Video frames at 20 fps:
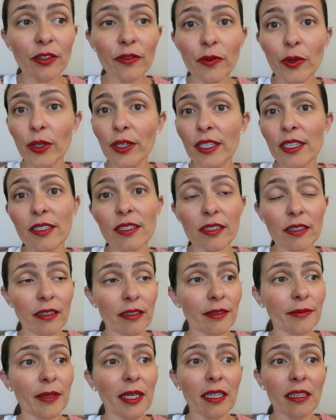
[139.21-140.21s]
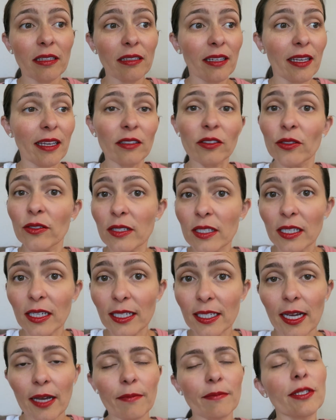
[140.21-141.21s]
your 40s, or it could get loose
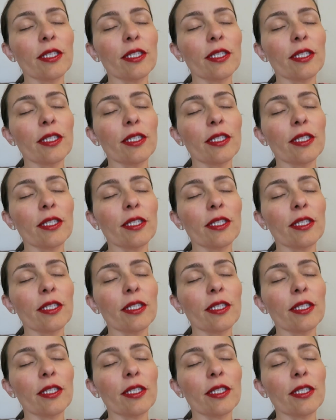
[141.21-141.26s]
anytime.